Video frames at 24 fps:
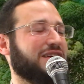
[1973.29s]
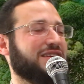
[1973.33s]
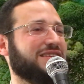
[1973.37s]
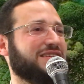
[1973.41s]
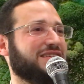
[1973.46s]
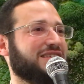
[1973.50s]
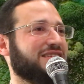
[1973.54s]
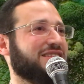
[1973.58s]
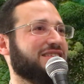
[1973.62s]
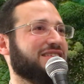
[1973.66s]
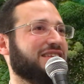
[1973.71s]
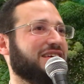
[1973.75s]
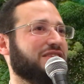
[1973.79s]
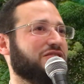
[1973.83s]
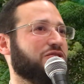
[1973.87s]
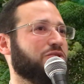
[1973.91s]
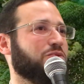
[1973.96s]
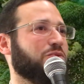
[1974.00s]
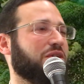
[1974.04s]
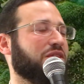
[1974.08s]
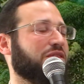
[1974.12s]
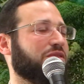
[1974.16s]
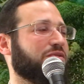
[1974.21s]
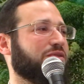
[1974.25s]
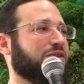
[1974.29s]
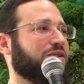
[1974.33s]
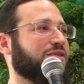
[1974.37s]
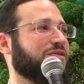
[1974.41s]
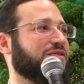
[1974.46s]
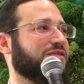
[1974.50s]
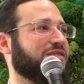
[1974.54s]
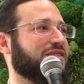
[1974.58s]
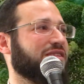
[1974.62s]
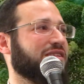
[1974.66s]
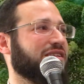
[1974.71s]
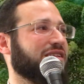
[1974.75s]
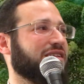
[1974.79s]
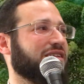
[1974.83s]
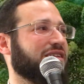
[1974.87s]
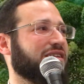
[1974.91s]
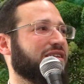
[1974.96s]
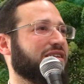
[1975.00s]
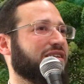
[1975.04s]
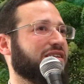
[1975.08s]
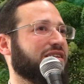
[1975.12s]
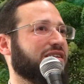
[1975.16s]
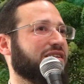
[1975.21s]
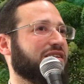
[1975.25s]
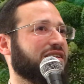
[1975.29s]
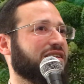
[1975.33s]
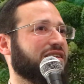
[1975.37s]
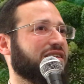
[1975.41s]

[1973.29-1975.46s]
even the crisis that you went through,